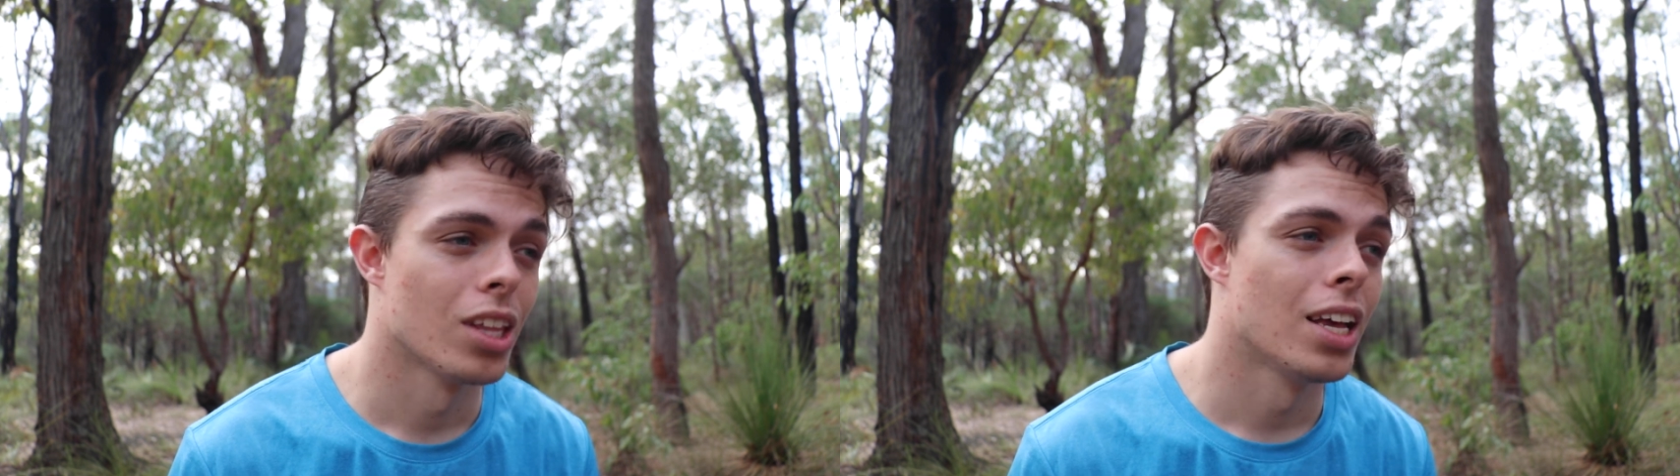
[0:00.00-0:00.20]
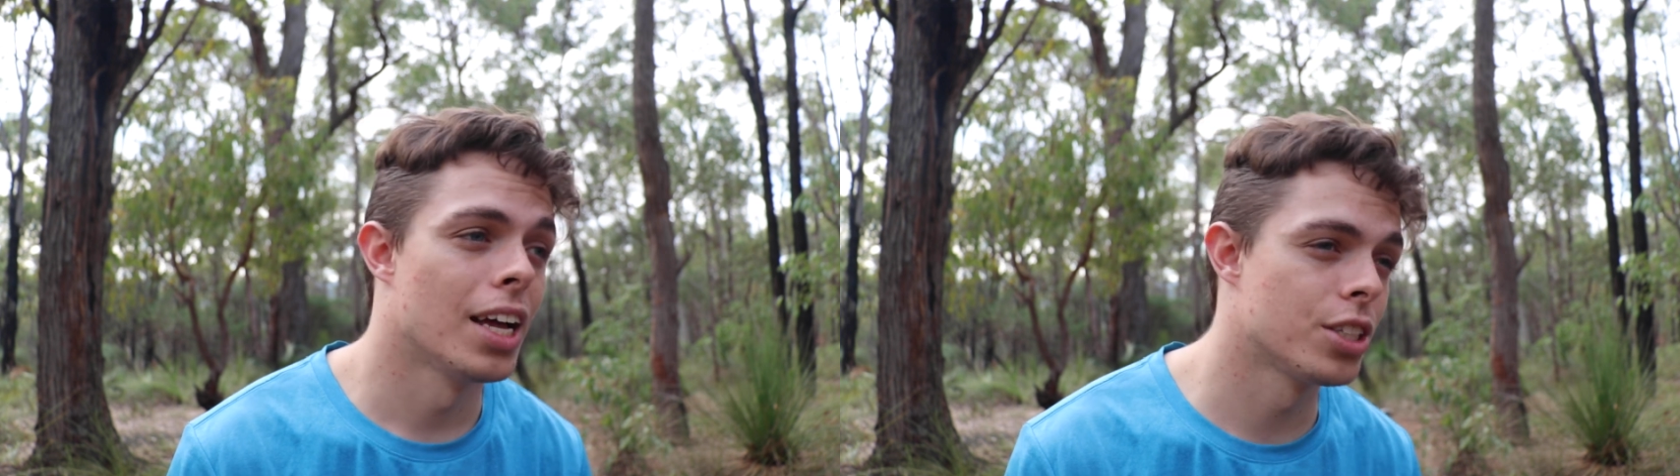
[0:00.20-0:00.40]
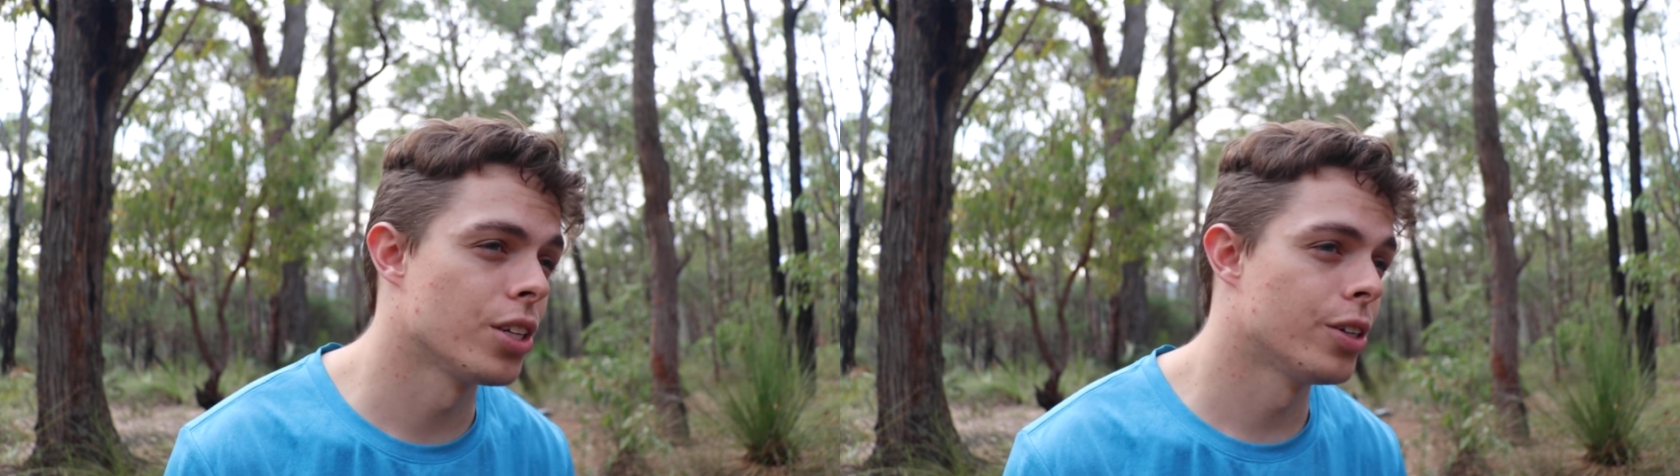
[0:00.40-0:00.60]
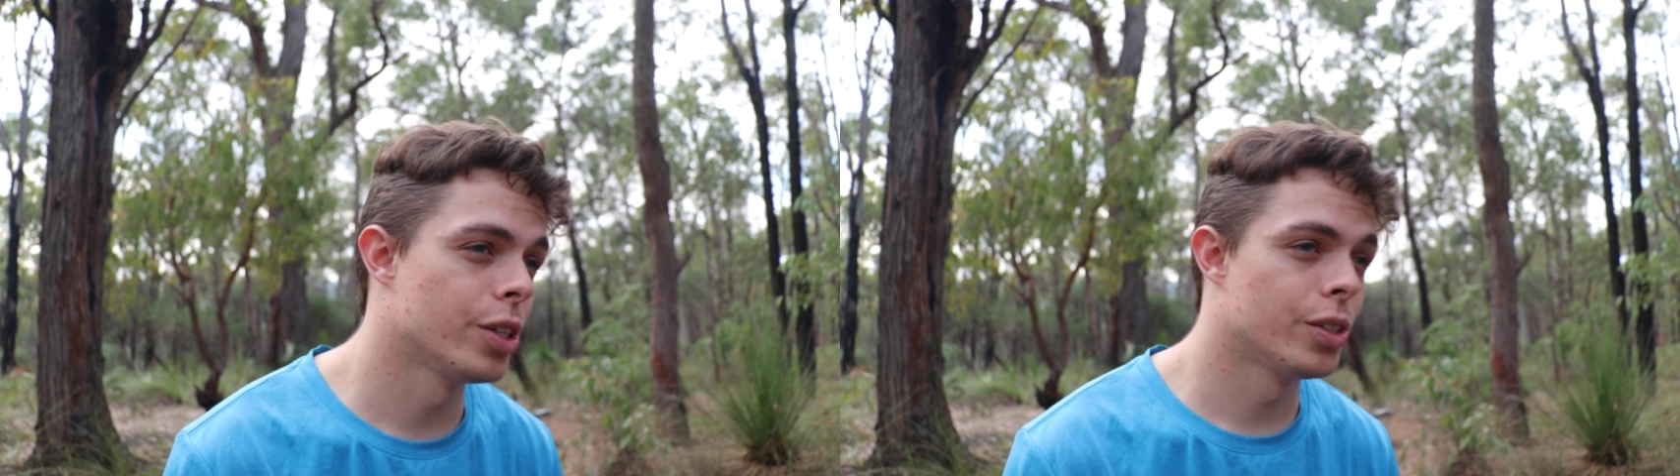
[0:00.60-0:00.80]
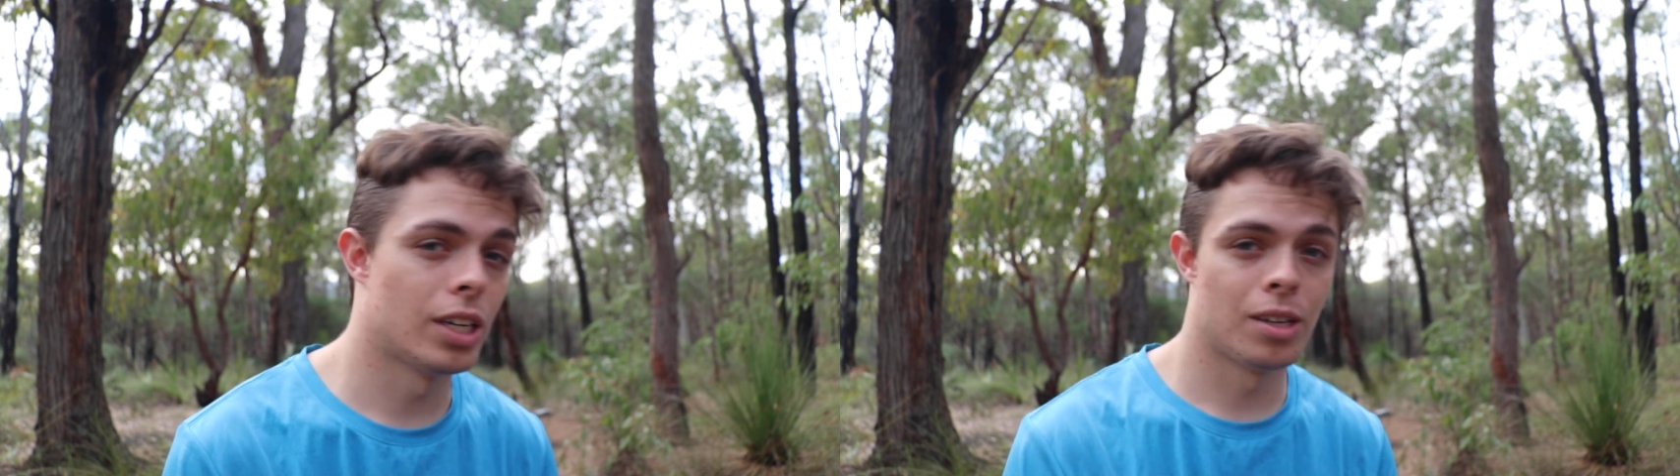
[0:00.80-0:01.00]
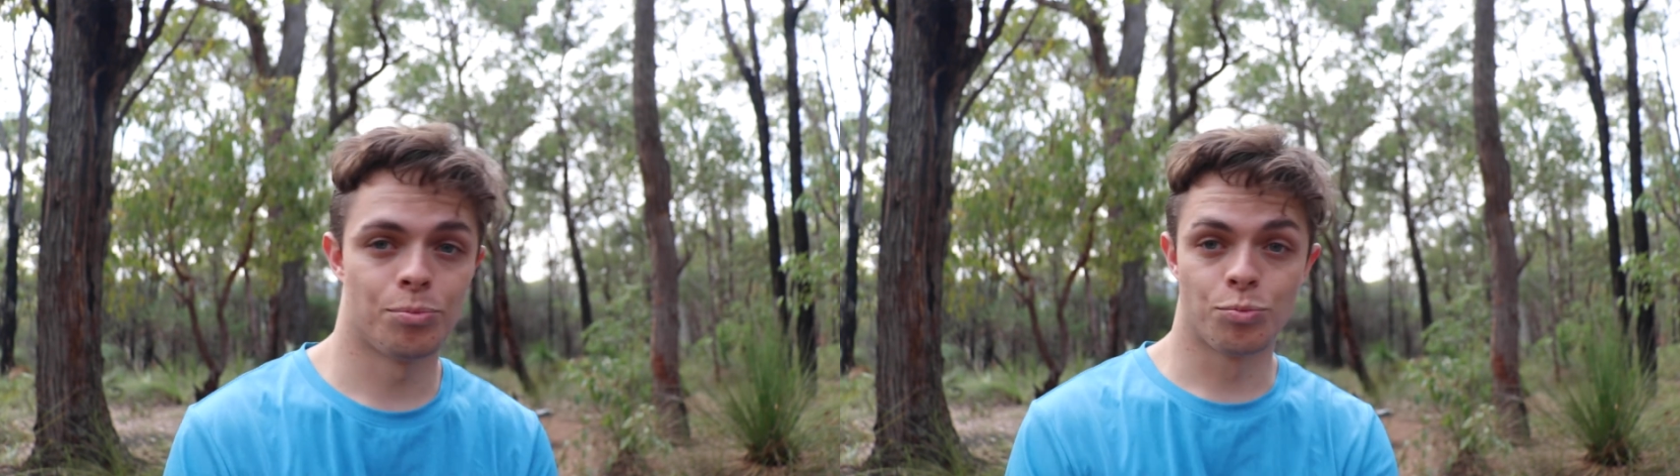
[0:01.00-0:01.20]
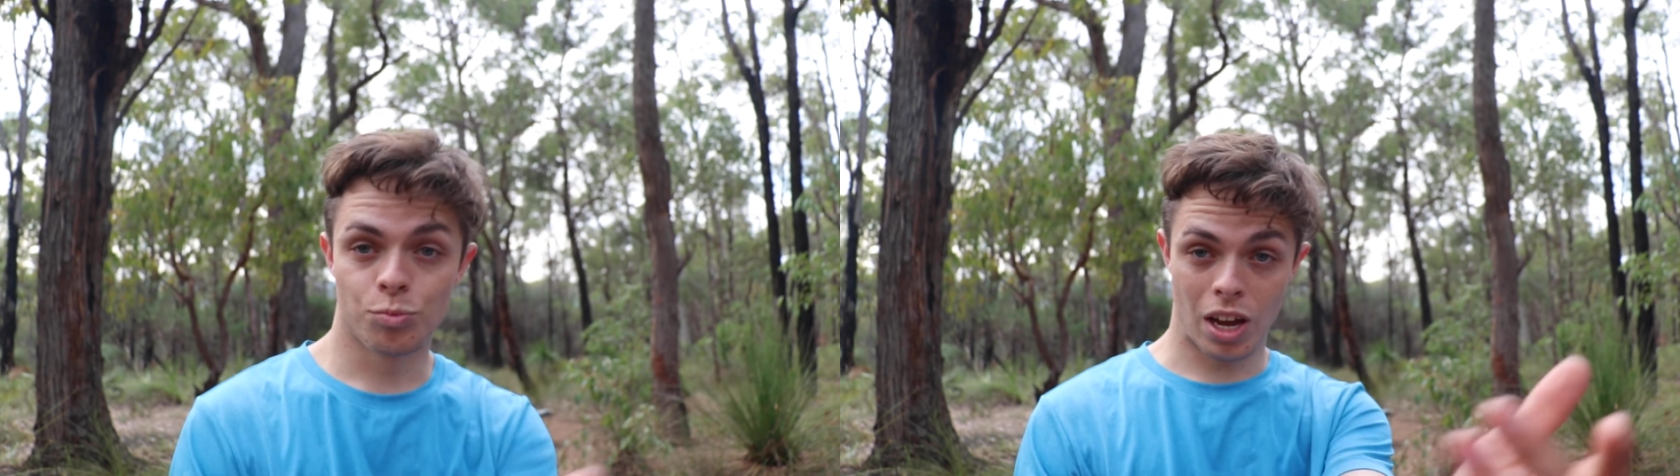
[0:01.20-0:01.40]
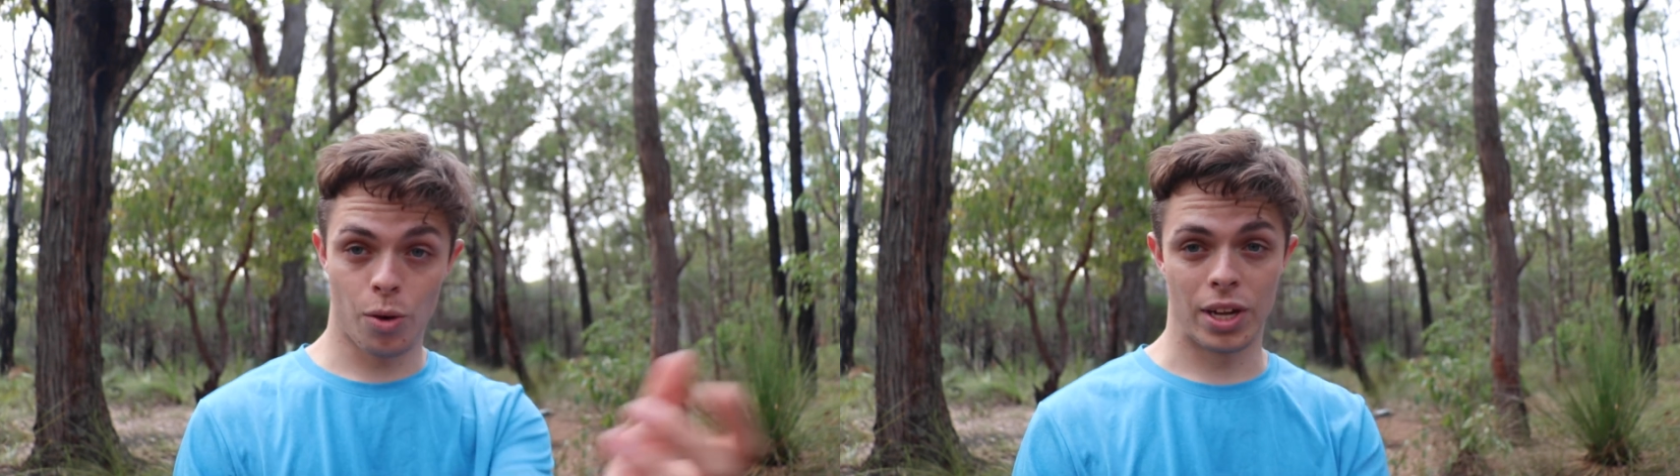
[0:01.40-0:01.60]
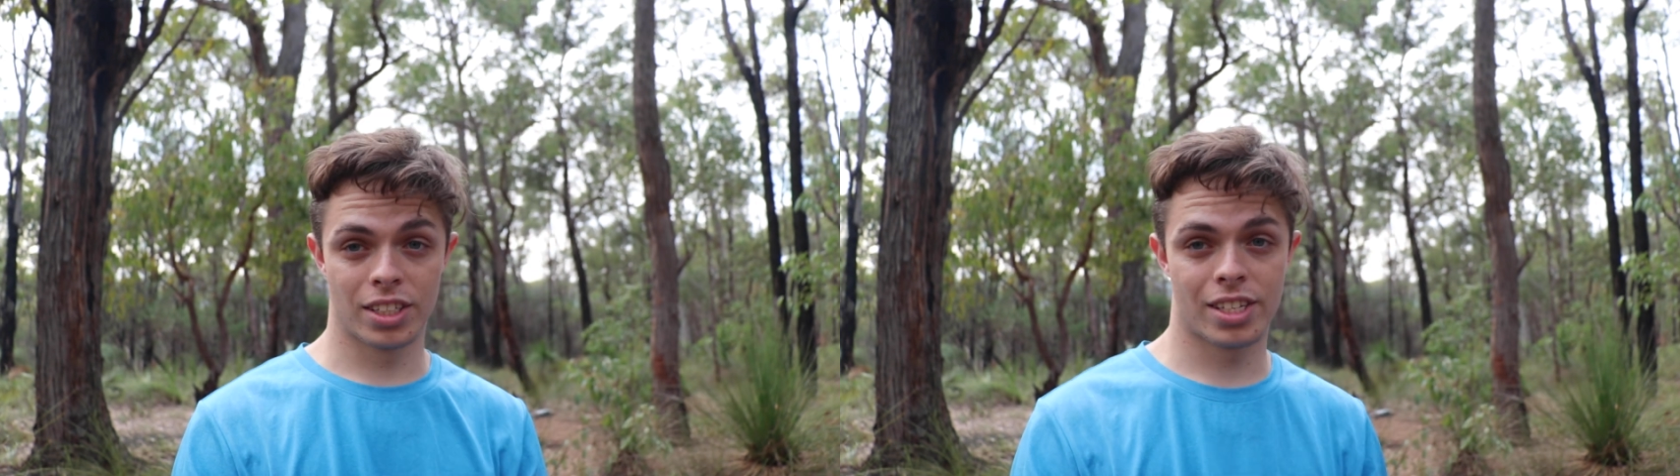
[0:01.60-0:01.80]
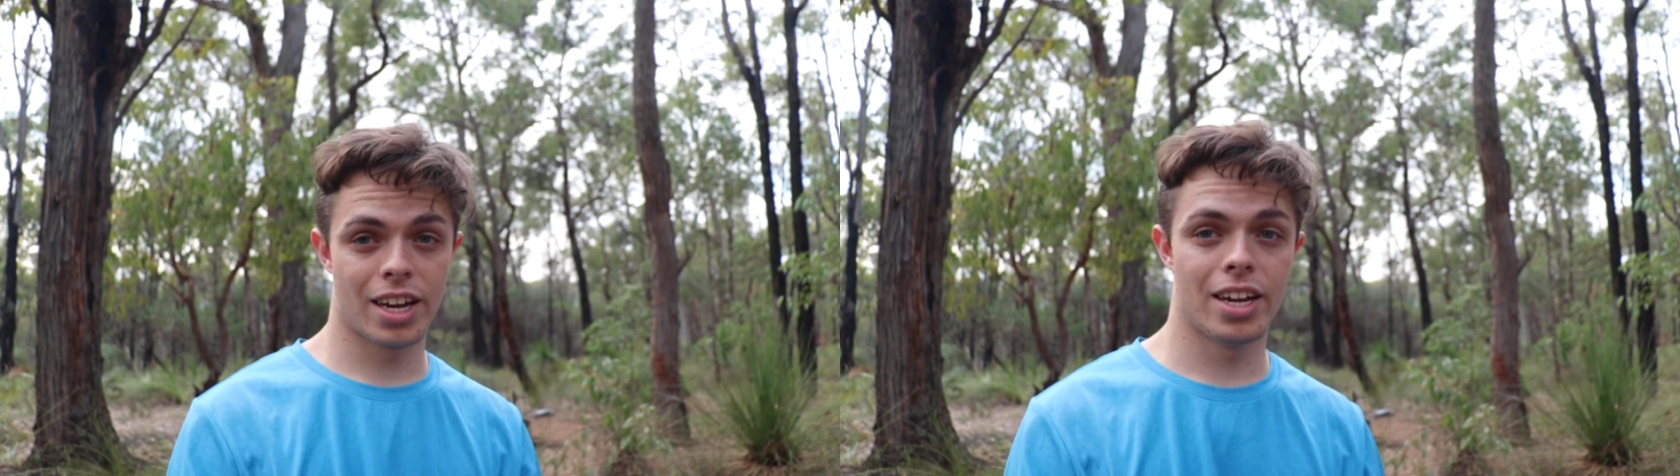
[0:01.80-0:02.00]
And so that
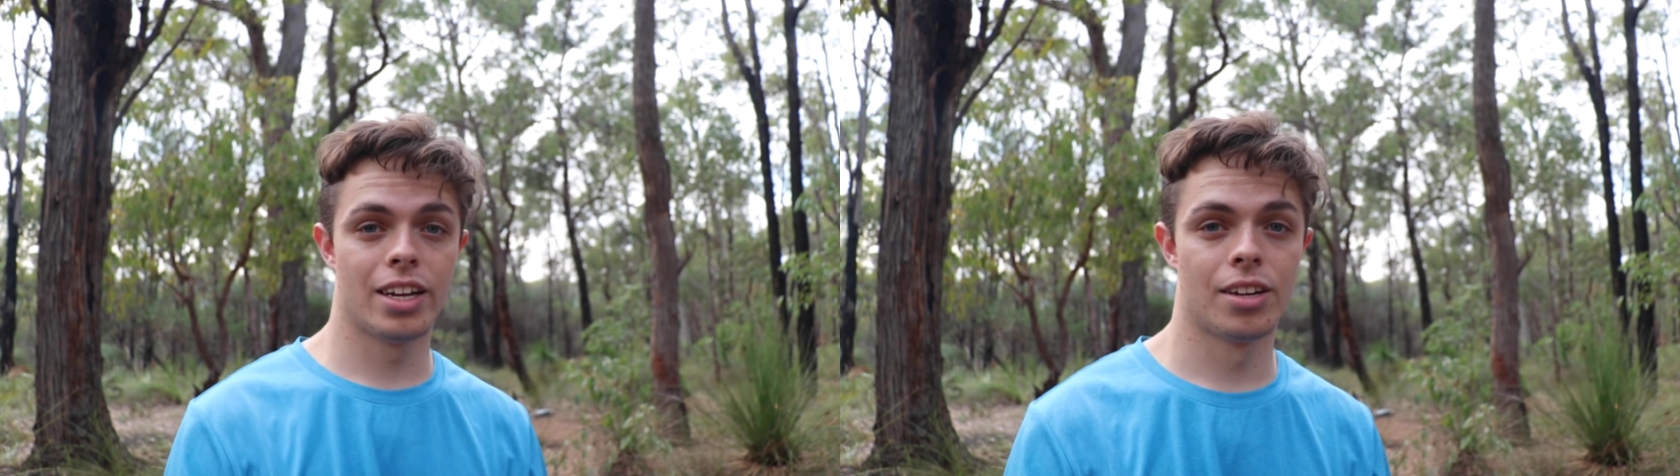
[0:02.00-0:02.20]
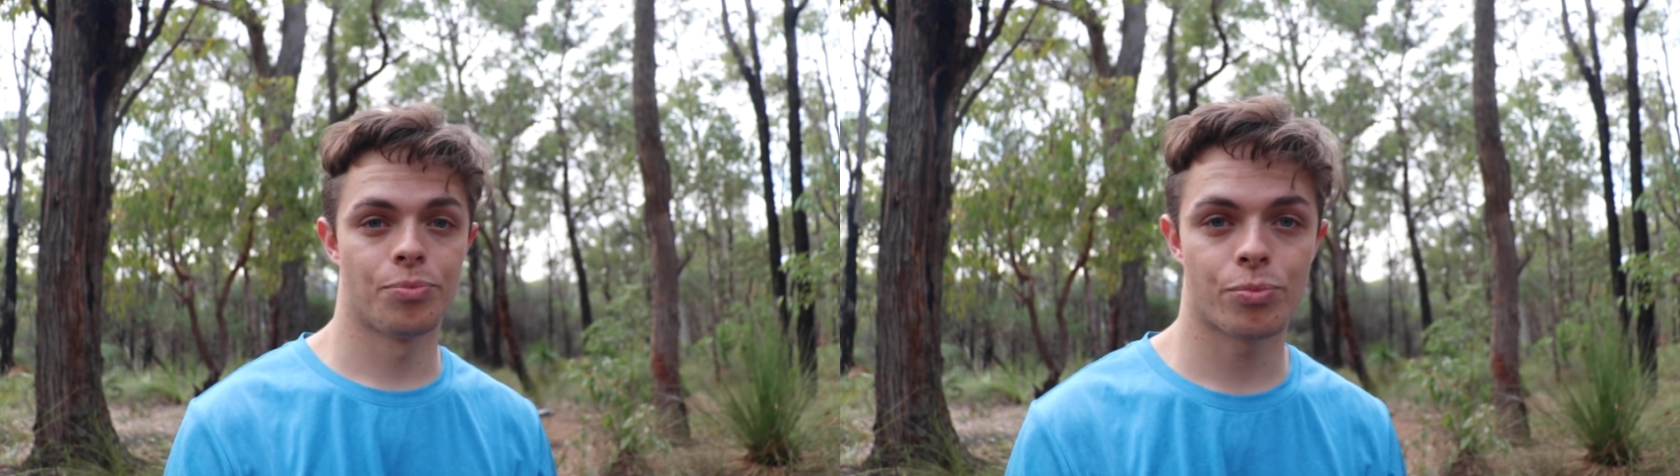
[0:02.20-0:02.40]
Wednesday,